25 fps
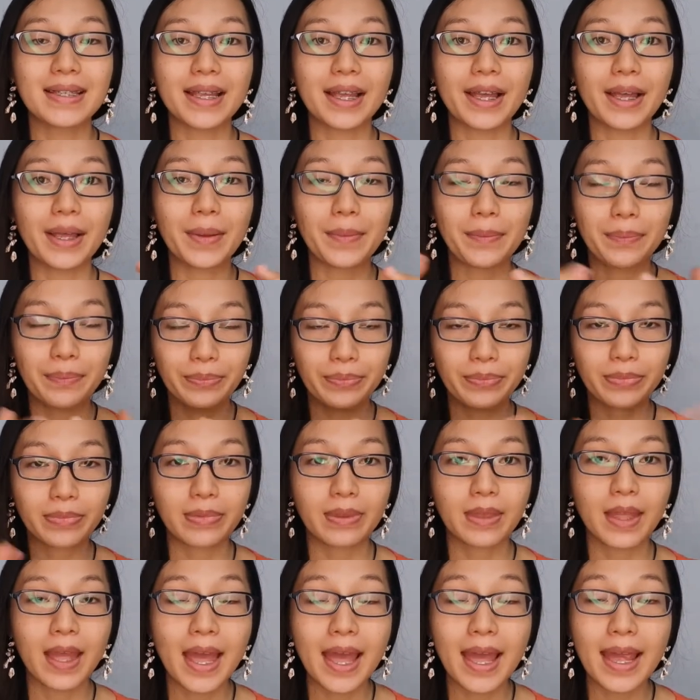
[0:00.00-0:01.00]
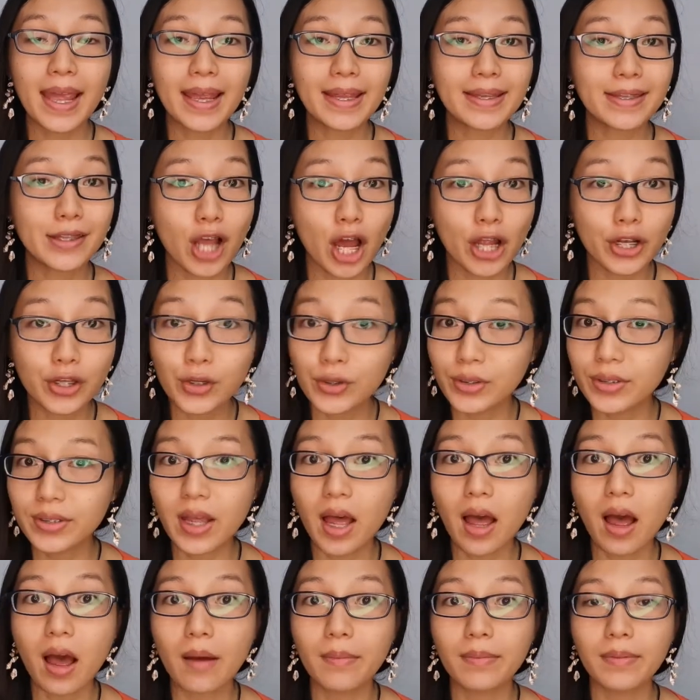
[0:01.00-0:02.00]
uh, it's not too
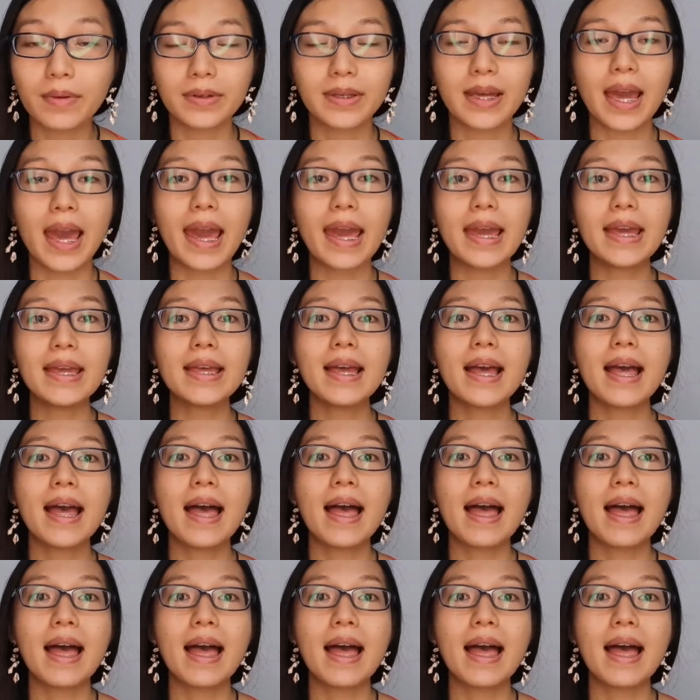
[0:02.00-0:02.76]
soft, okay?